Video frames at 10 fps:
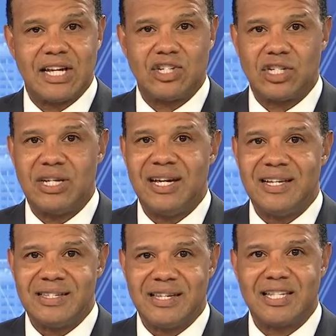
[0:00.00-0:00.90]
station
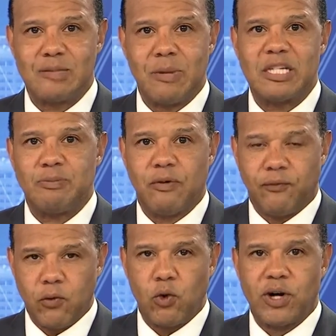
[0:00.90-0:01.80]
6 months
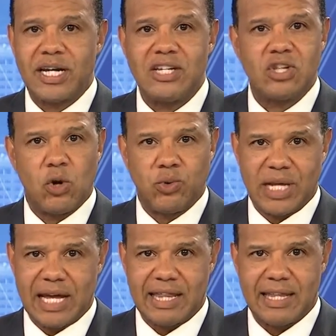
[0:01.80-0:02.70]
before his own
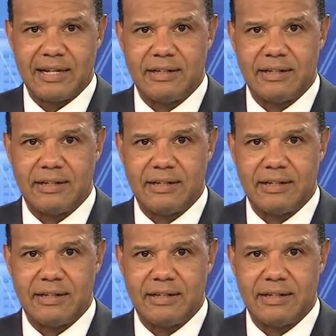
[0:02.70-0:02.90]
death.